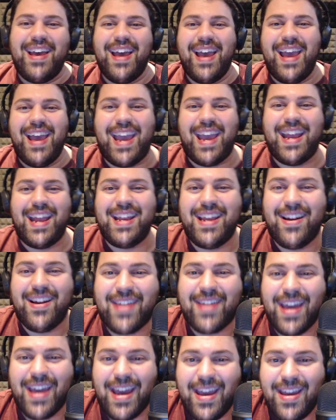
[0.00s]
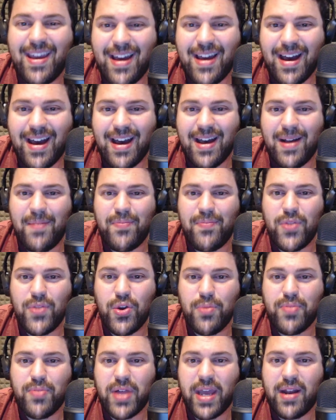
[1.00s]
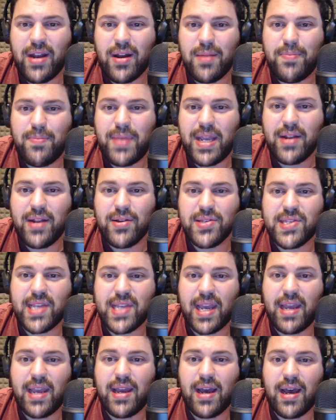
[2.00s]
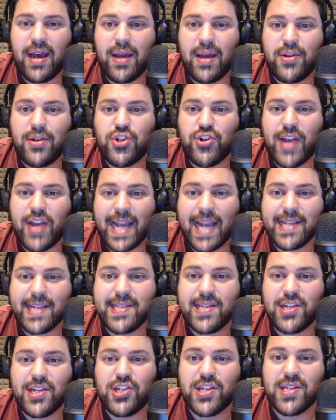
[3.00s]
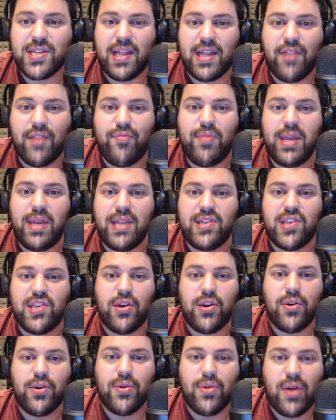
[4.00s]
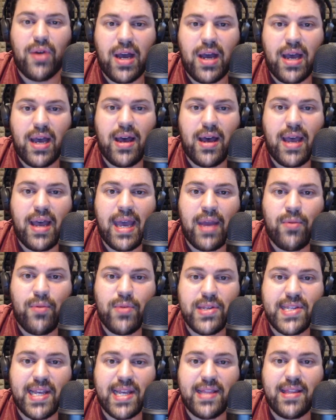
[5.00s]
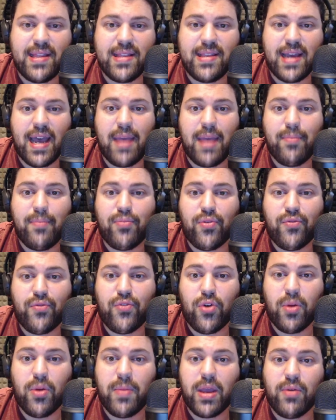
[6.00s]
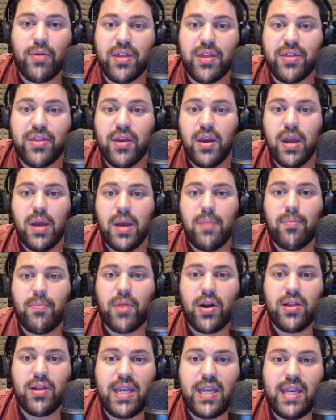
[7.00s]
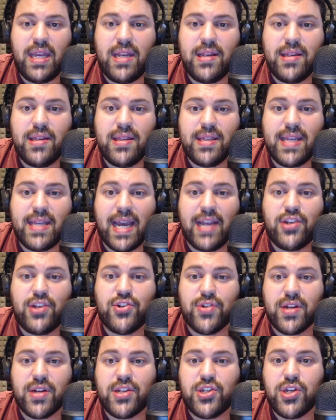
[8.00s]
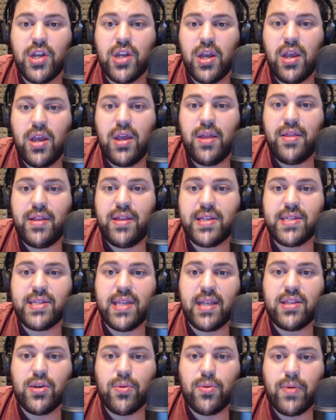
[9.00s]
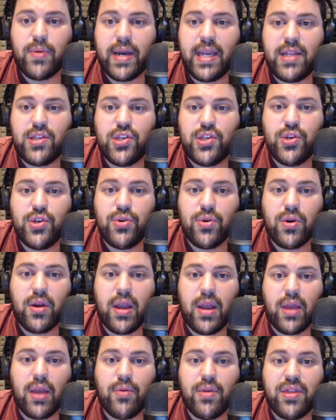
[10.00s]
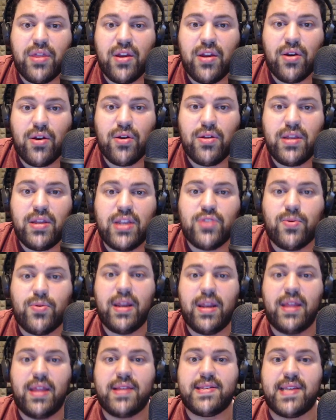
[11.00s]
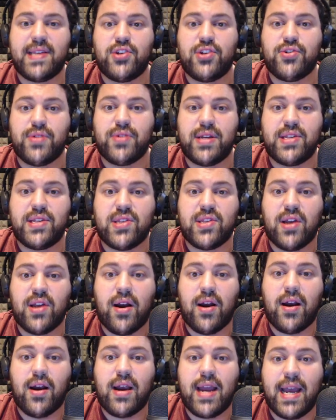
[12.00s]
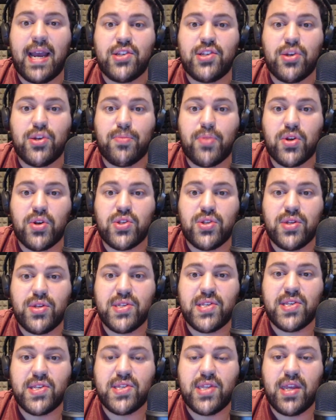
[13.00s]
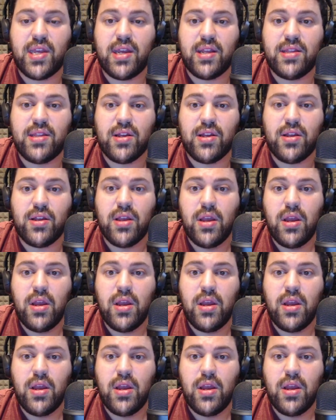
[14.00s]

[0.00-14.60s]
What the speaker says: Andy, okay. Who played on Beatles tracks such as Love Me Do and was at the time performing with Marlene Dietrich. This led to White touring with the early 20th century star as her personal assistant until